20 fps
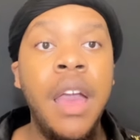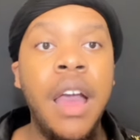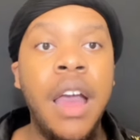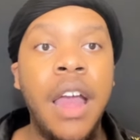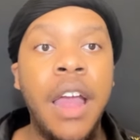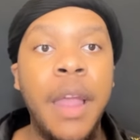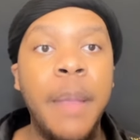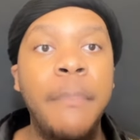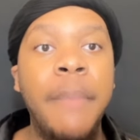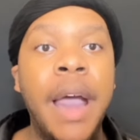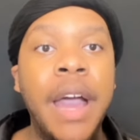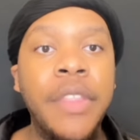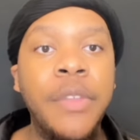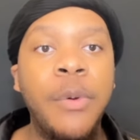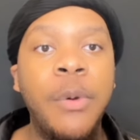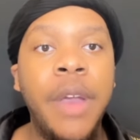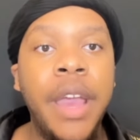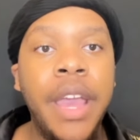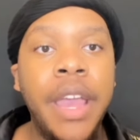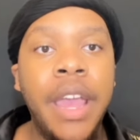All right, by the
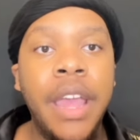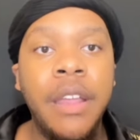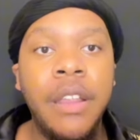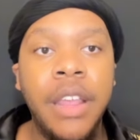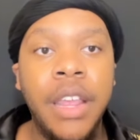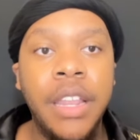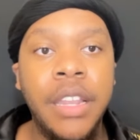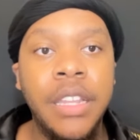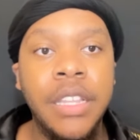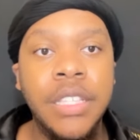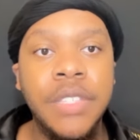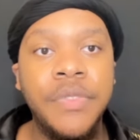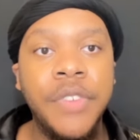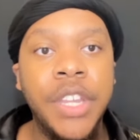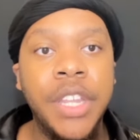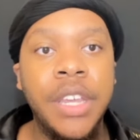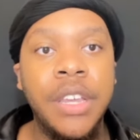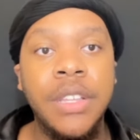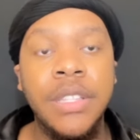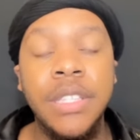way, in this
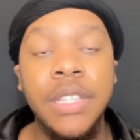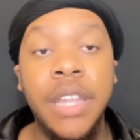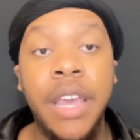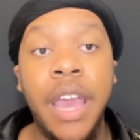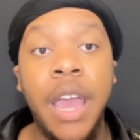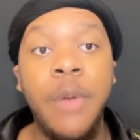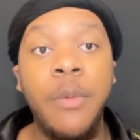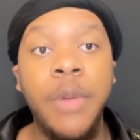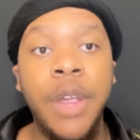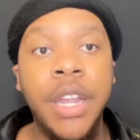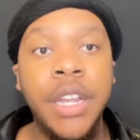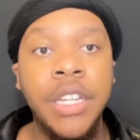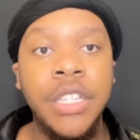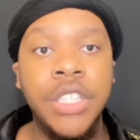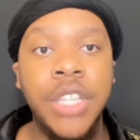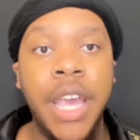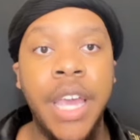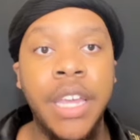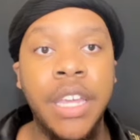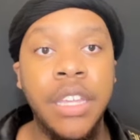video today, I'm wearing a
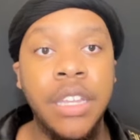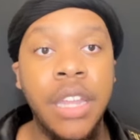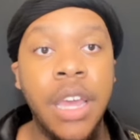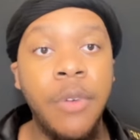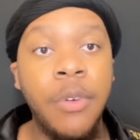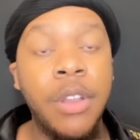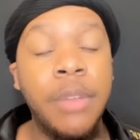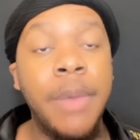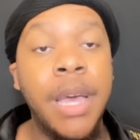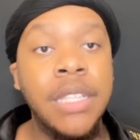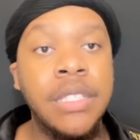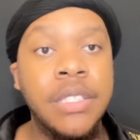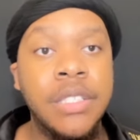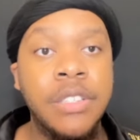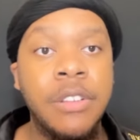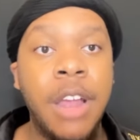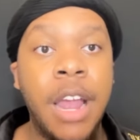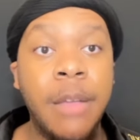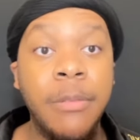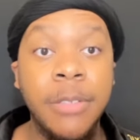jacket that one of my
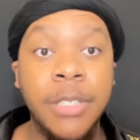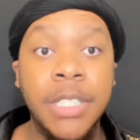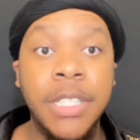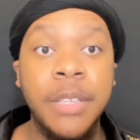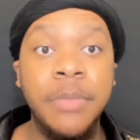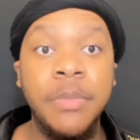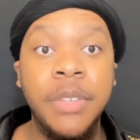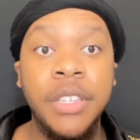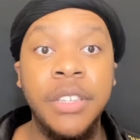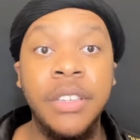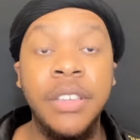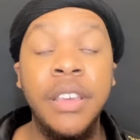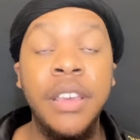subscribers sent me.